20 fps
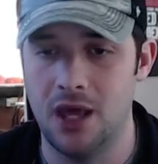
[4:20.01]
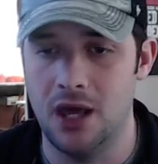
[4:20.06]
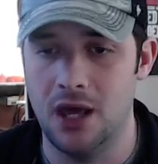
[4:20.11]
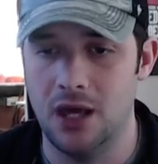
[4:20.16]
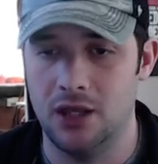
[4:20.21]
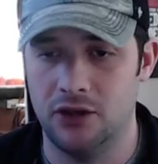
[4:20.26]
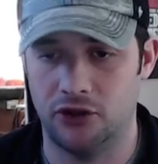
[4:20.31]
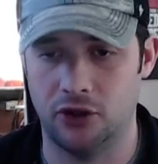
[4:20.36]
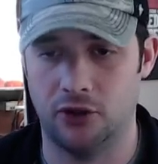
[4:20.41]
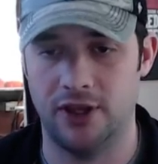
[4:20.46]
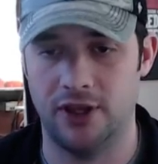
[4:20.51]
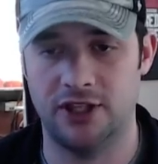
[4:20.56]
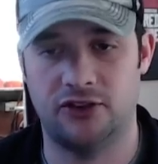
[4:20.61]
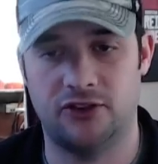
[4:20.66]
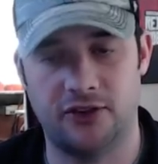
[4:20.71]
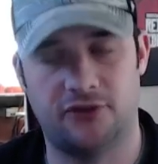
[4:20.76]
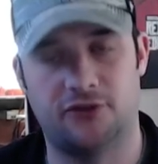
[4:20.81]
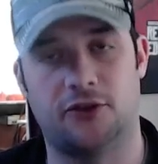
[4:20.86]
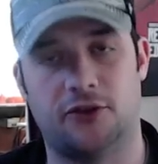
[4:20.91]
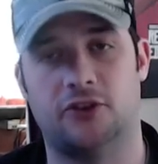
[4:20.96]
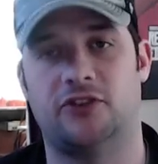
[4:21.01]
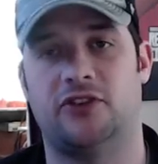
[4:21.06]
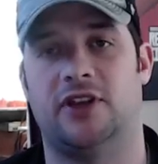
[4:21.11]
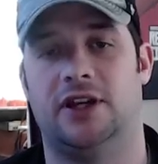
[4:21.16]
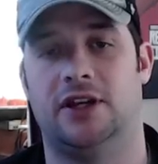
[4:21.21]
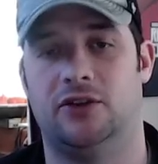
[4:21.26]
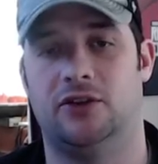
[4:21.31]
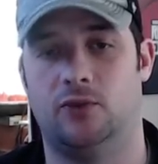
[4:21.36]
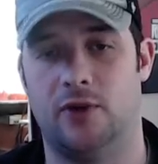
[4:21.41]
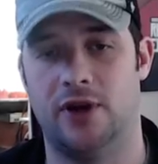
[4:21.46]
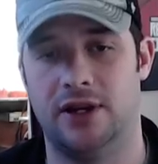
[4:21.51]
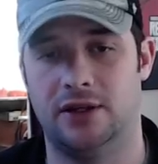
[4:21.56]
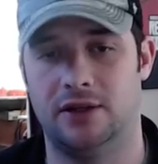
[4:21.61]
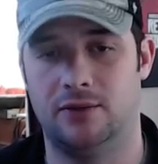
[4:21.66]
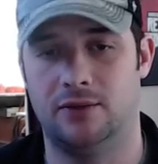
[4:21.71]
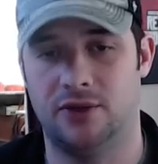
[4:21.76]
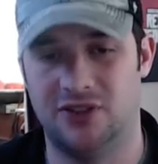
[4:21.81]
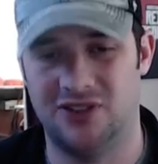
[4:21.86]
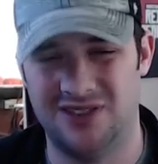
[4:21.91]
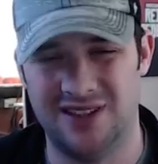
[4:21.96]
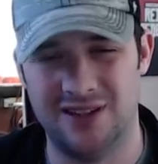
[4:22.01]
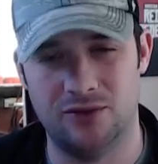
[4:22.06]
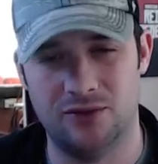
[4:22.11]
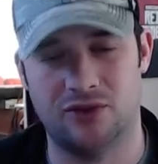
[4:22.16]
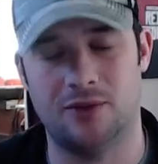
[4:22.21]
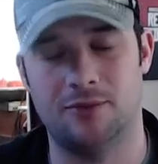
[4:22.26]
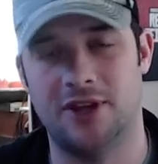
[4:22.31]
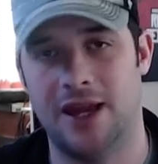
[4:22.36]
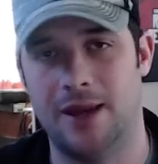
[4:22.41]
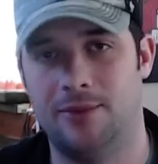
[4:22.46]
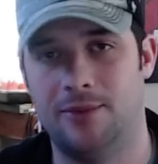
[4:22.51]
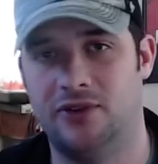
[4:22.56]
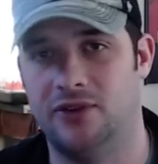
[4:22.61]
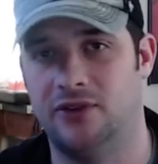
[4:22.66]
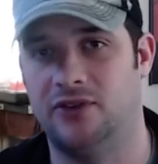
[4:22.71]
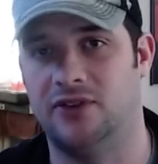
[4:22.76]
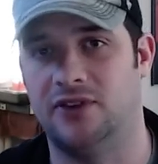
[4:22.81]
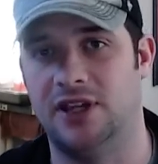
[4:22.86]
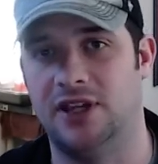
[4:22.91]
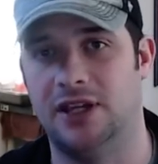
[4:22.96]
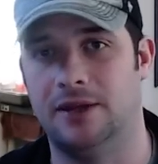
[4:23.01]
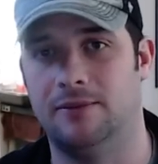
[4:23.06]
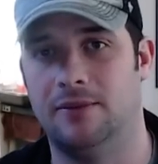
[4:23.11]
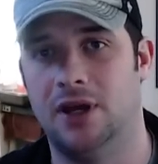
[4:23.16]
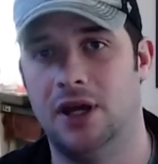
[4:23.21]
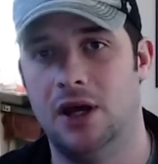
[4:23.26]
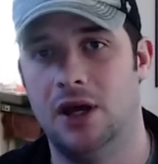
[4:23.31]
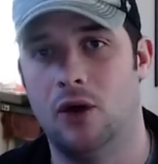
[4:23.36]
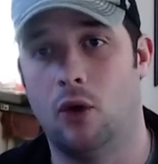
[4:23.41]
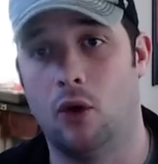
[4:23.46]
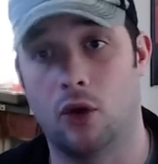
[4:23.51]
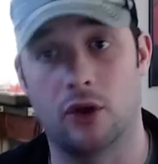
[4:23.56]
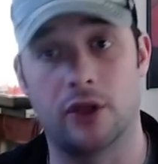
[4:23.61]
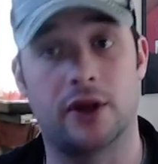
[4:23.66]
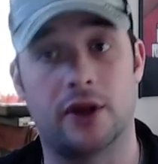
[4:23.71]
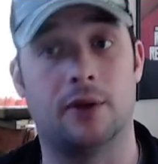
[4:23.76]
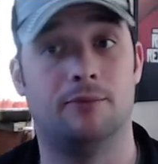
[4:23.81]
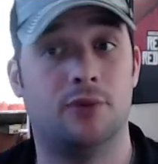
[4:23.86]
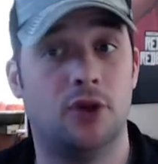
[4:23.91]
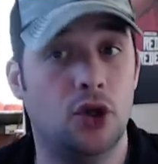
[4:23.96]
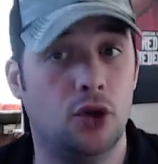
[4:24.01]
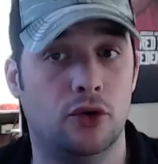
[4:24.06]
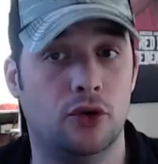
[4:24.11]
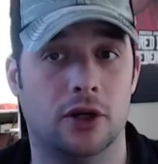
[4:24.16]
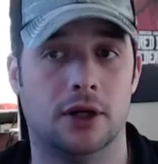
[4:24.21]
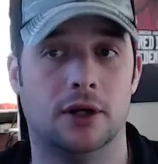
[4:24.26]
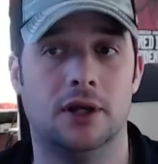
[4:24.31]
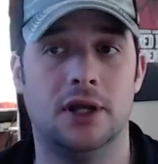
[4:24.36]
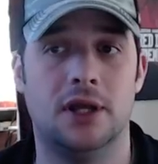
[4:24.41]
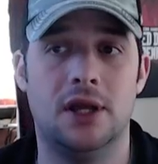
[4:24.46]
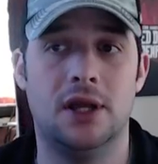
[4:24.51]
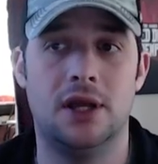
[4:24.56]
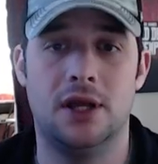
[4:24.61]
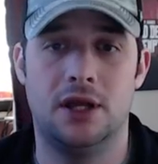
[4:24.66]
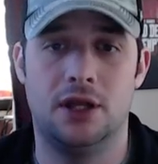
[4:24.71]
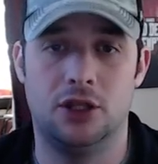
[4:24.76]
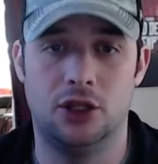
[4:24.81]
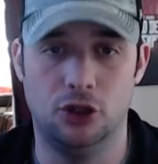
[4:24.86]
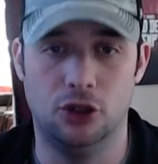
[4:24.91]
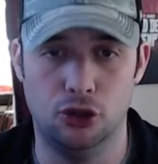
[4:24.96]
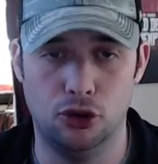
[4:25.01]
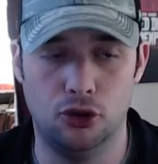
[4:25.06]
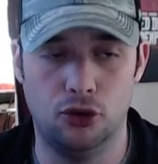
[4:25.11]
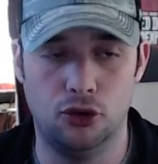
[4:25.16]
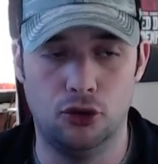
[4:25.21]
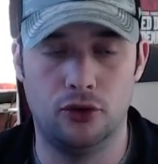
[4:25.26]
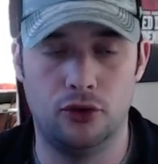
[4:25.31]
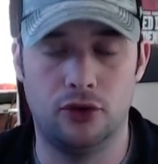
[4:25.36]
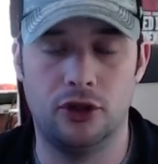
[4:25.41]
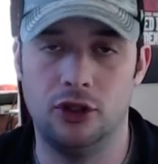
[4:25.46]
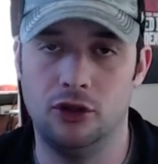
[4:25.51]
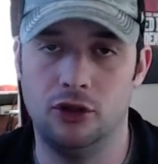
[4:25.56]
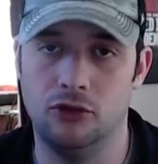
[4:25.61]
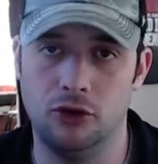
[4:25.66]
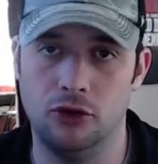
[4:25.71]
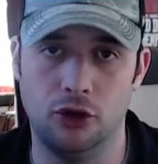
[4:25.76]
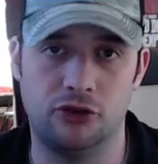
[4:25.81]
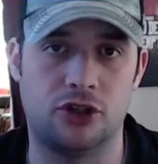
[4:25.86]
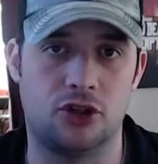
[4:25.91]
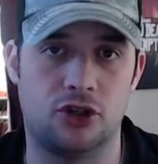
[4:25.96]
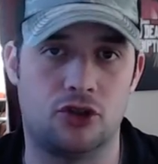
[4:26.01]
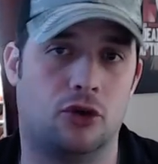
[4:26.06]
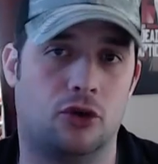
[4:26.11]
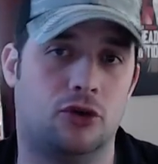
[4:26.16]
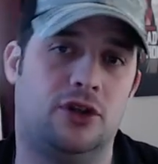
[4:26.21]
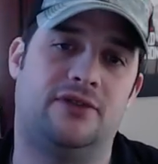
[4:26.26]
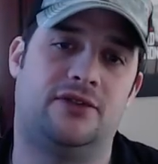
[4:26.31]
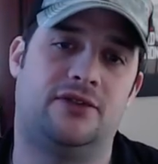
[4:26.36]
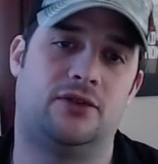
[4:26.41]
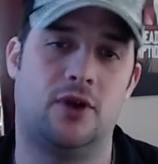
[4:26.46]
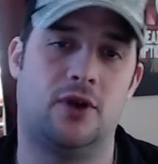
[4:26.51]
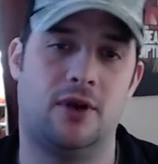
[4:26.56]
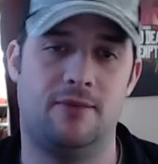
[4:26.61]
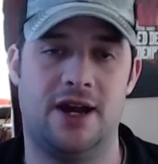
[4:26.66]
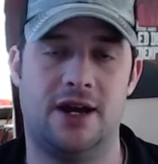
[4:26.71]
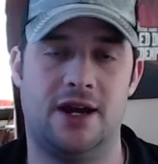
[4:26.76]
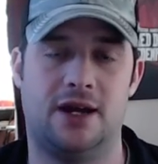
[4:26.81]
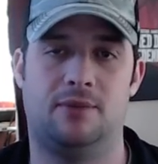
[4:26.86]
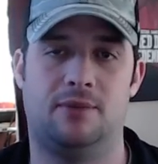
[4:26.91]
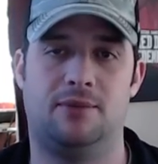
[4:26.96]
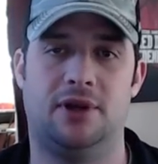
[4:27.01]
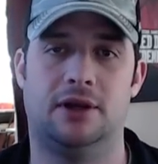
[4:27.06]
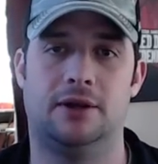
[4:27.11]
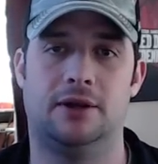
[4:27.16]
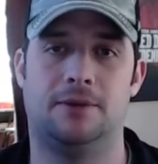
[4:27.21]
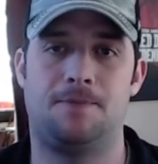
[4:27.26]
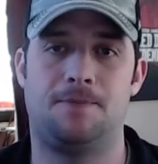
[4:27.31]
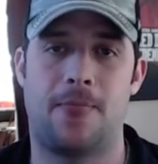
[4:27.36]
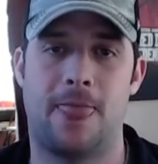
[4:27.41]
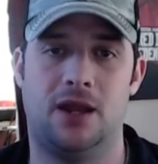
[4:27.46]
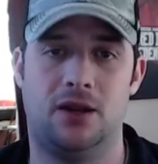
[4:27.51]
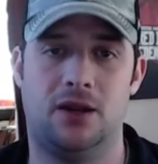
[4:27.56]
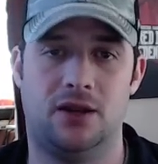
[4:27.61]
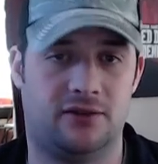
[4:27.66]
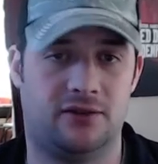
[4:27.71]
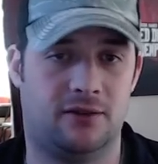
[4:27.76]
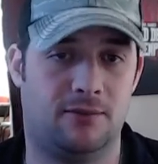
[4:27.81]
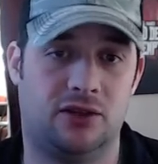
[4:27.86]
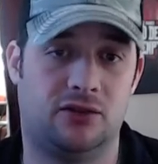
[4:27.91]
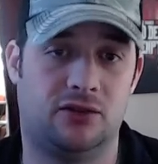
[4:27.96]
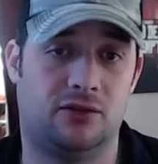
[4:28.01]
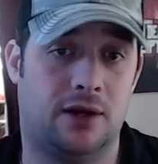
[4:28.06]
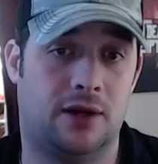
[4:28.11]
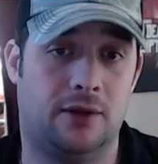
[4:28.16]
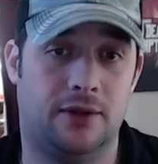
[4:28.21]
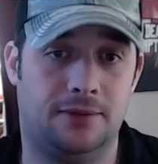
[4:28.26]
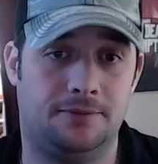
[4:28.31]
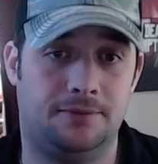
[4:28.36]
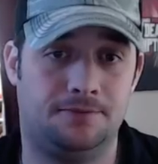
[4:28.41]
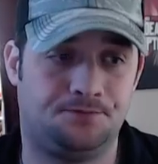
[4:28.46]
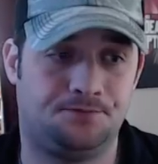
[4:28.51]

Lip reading: So that's the first thing, is when something happens in Steam or the computer, you lose control and you have to run back up here and you have to mess around with it.